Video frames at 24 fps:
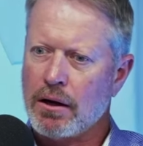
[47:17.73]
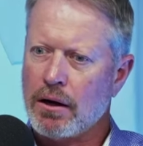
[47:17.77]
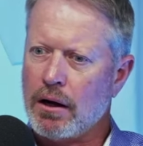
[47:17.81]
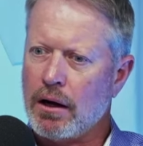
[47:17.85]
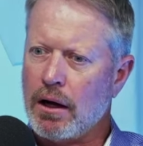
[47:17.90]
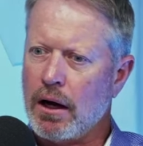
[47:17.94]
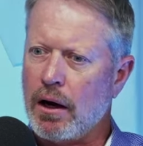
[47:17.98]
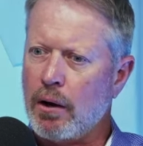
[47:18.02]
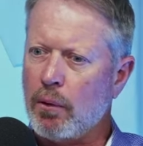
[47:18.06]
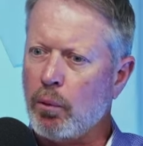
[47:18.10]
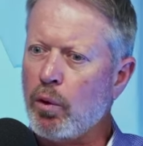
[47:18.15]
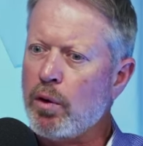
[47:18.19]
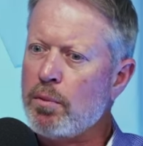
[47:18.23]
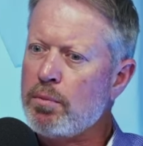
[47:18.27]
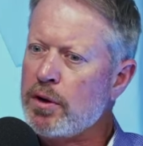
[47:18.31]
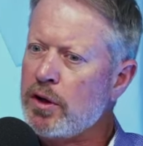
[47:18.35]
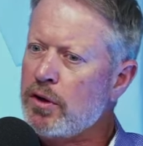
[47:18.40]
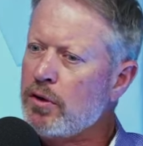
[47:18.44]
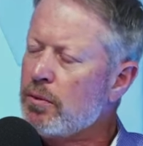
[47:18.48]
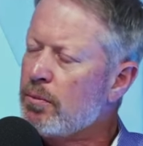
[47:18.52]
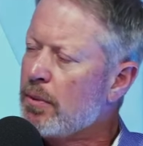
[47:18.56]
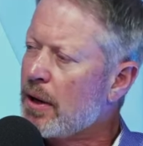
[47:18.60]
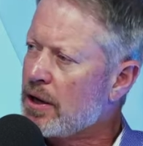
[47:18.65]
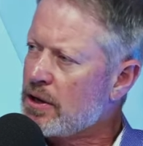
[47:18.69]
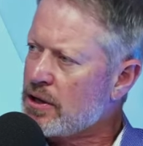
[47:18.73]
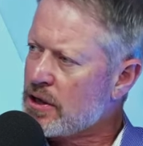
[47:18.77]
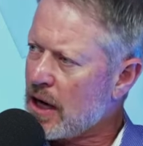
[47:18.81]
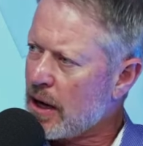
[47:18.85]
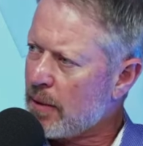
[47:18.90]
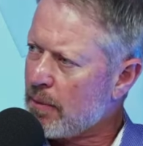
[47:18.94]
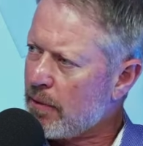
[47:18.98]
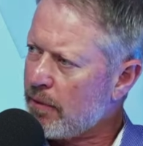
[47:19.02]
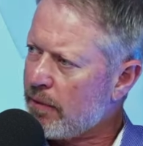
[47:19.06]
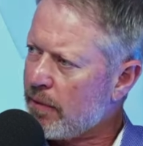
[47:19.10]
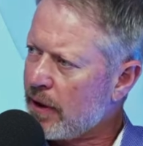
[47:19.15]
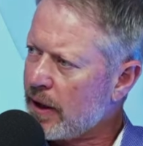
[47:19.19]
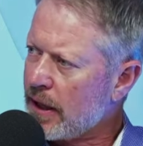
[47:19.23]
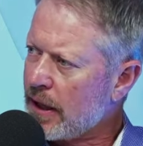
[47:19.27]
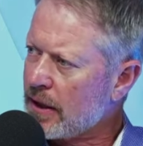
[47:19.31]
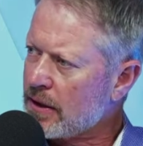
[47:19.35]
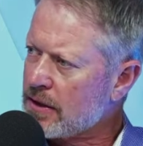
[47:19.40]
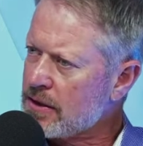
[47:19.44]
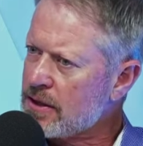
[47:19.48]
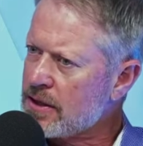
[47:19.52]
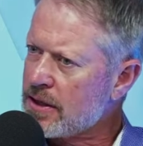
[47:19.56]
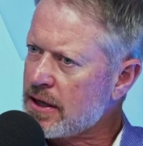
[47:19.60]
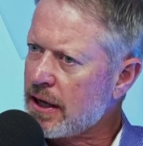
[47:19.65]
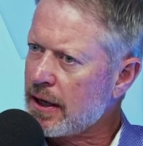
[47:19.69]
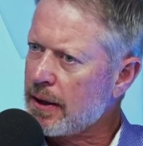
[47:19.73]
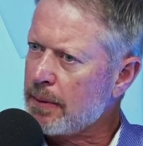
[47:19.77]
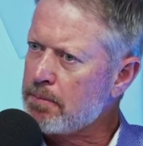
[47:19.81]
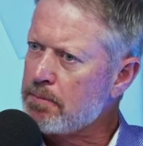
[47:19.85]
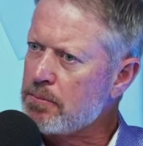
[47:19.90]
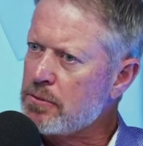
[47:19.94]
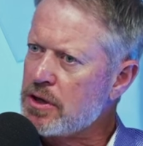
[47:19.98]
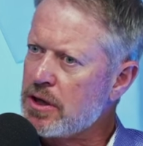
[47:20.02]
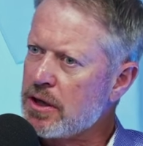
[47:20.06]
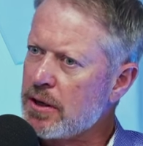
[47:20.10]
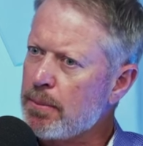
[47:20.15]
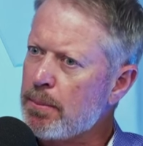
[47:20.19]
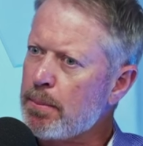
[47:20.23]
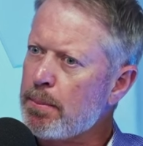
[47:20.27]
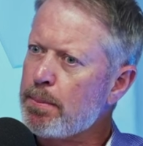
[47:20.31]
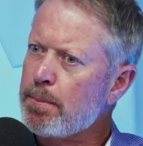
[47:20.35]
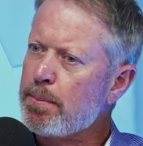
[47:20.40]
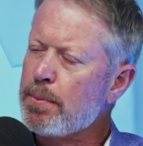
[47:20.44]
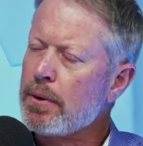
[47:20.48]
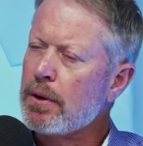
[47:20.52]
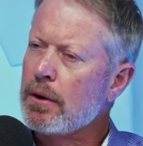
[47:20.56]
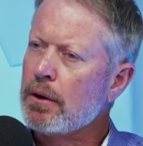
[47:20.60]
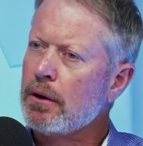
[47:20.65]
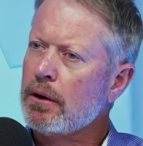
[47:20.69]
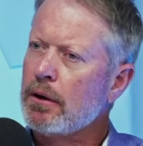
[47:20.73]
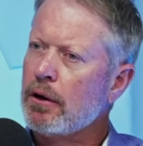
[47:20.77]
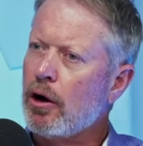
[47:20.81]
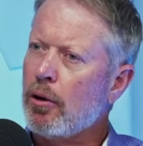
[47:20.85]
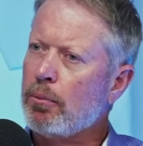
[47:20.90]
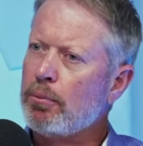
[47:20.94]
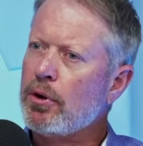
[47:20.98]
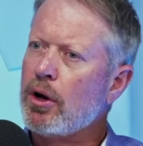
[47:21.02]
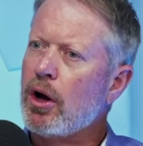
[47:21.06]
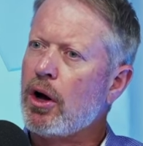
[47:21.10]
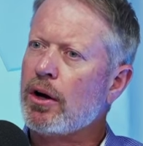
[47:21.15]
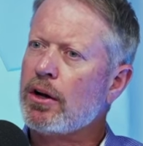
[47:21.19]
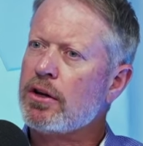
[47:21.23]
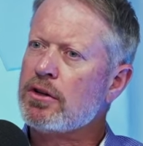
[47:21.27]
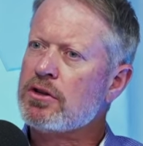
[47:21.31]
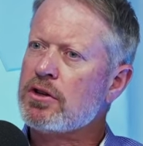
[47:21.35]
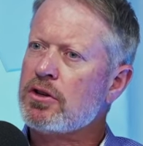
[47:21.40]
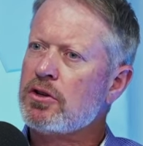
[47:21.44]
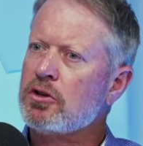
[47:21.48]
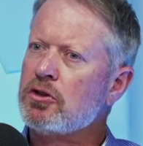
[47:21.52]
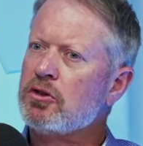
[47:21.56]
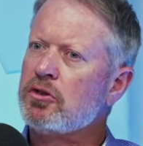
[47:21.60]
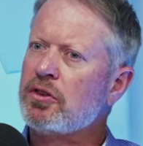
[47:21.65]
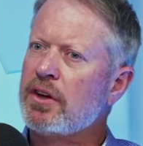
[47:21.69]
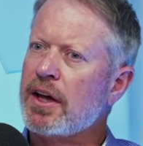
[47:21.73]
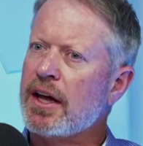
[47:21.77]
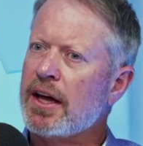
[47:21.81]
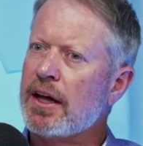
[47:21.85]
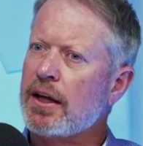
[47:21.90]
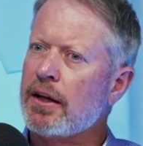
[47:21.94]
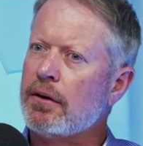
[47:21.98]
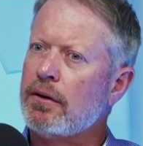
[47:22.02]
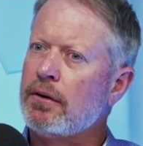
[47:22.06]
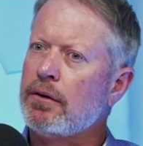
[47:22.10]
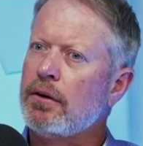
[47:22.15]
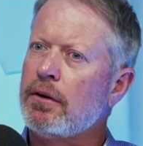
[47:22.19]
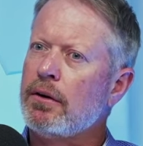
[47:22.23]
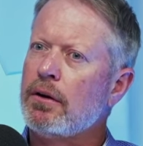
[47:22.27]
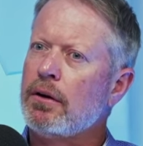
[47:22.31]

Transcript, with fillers: I wouldn't be doing my job if I didn't say, Jim, help the audience understand